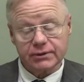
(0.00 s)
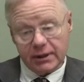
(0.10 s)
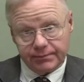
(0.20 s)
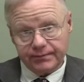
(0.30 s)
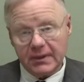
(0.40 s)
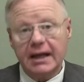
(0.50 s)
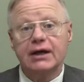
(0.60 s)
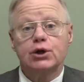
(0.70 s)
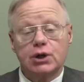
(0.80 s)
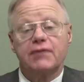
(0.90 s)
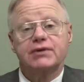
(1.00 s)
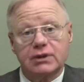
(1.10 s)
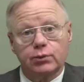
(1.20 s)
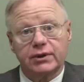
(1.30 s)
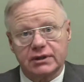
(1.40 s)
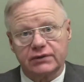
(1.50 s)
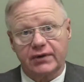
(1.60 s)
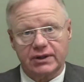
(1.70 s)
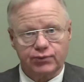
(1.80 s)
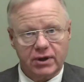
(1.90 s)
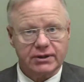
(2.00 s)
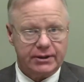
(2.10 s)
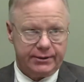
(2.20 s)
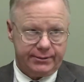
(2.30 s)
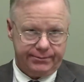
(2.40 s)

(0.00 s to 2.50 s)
So Jefferson was his vice president.